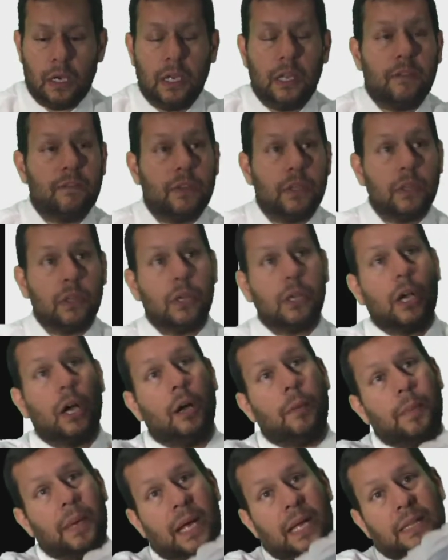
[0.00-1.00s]
If you look
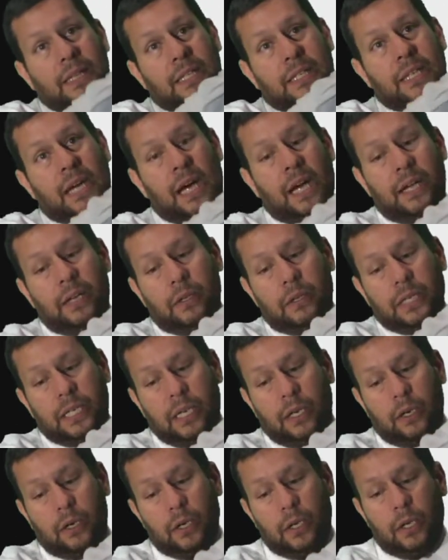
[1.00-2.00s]
up at the dial
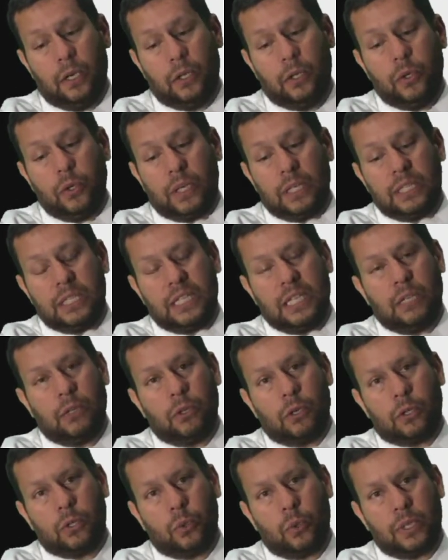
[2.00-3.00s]
here, you can see,
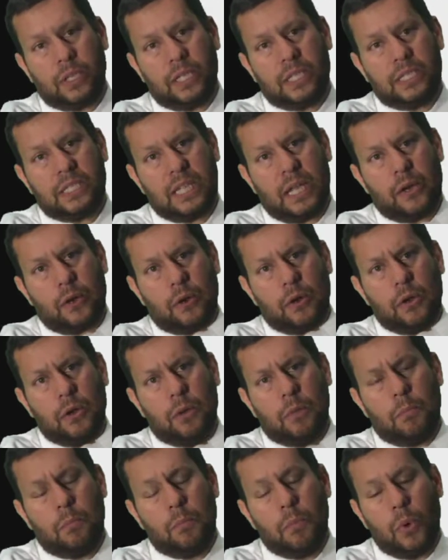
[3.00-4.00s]
look toward the center.
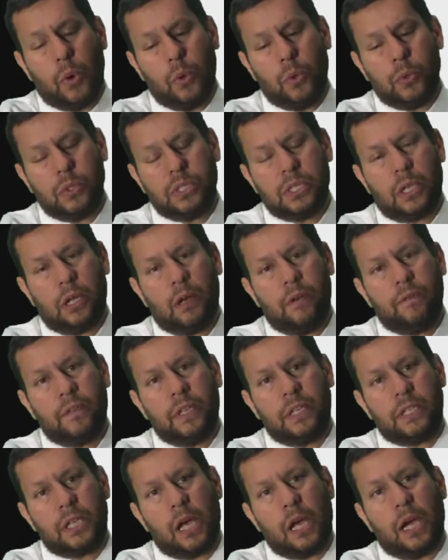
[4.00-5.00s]
Most of
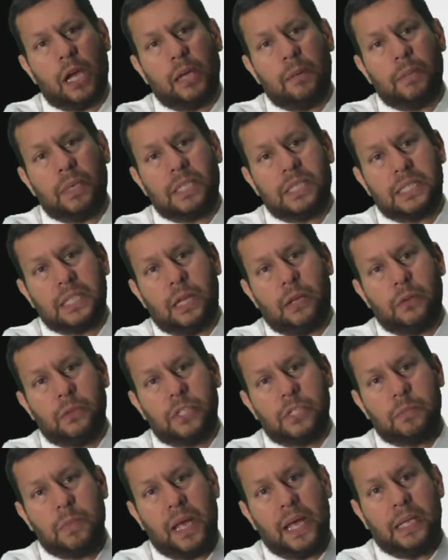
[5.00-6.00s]
the time a cell
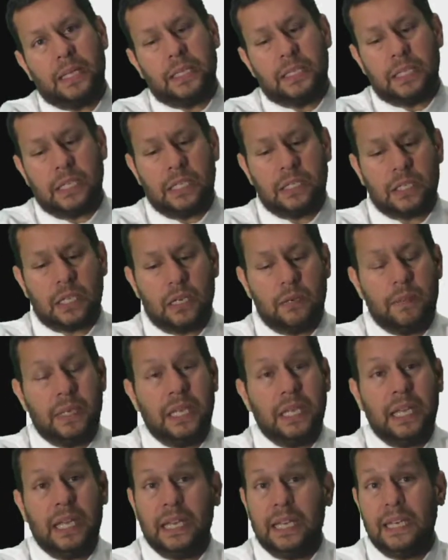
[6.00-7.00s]
spends is going to
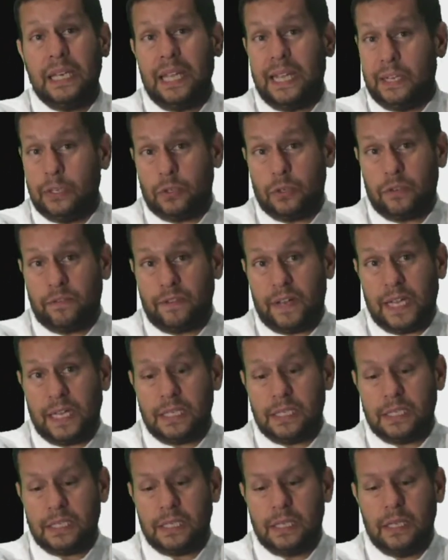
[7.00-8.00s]
be in
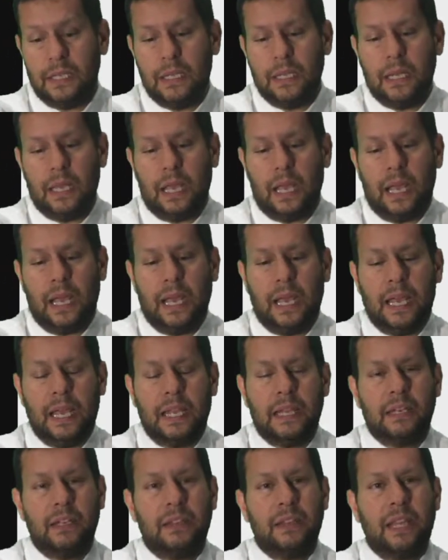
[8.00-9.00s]
interphase,
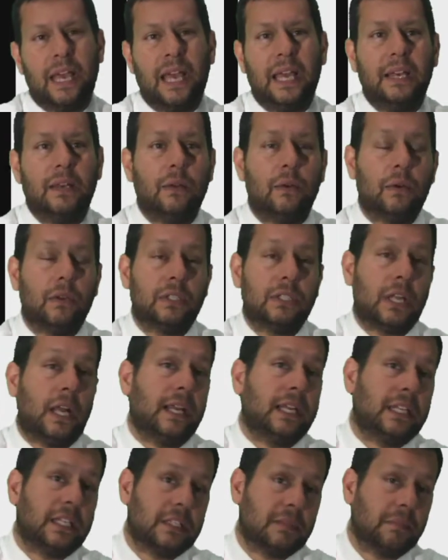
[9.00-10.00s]
and that
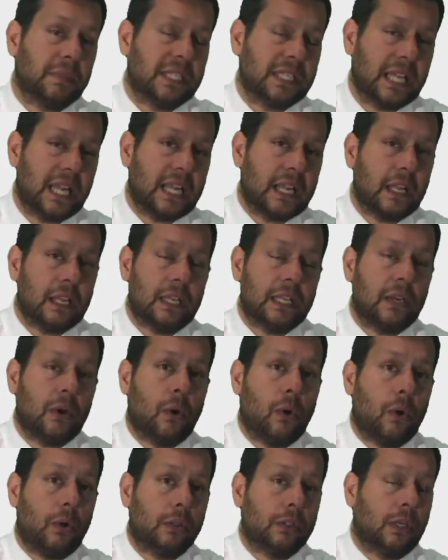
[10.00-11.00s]
scientists mistakenly
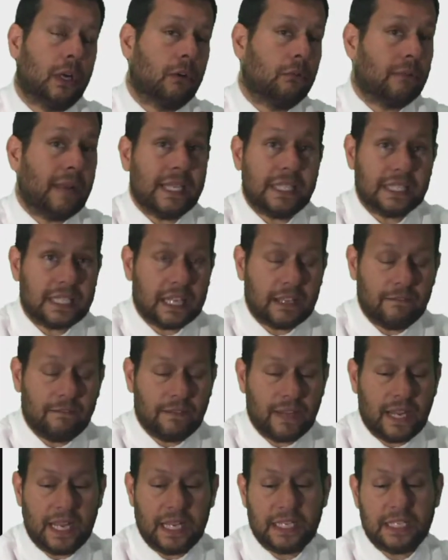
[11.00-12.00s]
called a resting
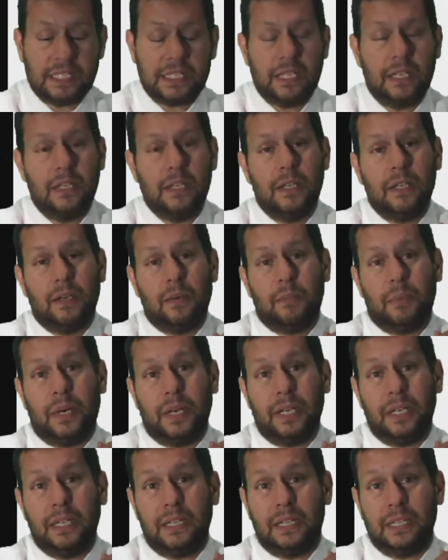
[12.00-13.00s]
phase,
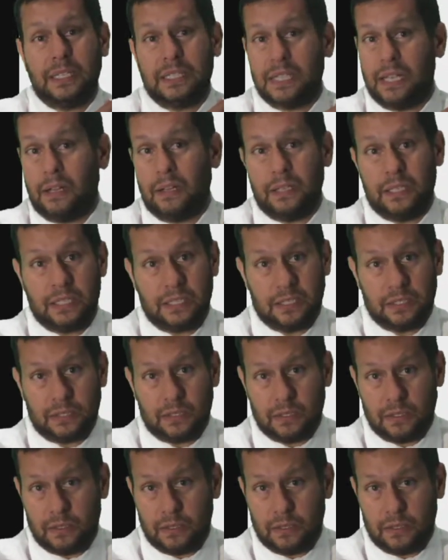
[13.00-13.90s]
but the cell is